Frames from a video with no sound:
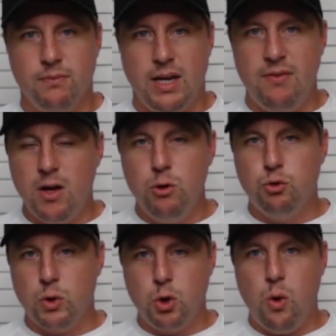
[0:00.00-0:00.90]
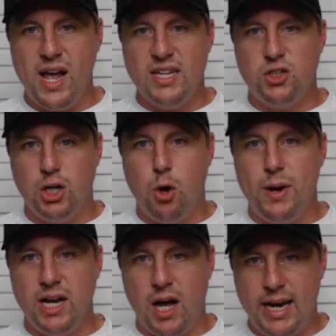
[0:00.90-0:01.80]
and those requests
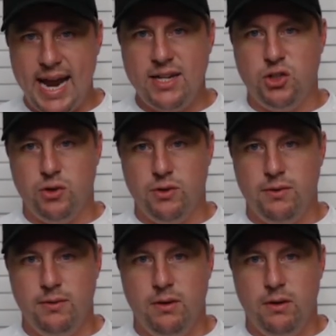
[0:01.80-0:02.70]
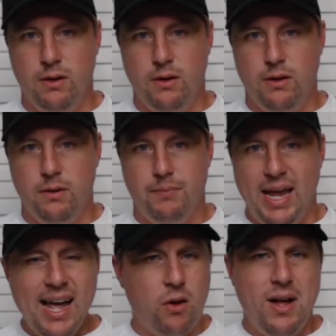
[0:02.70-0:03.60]
going unanswered.
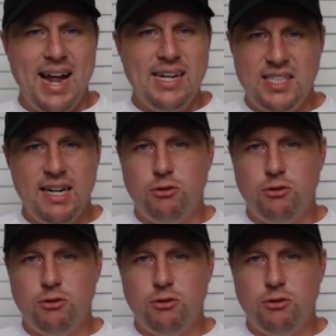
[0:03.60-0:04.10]
Hell, instead of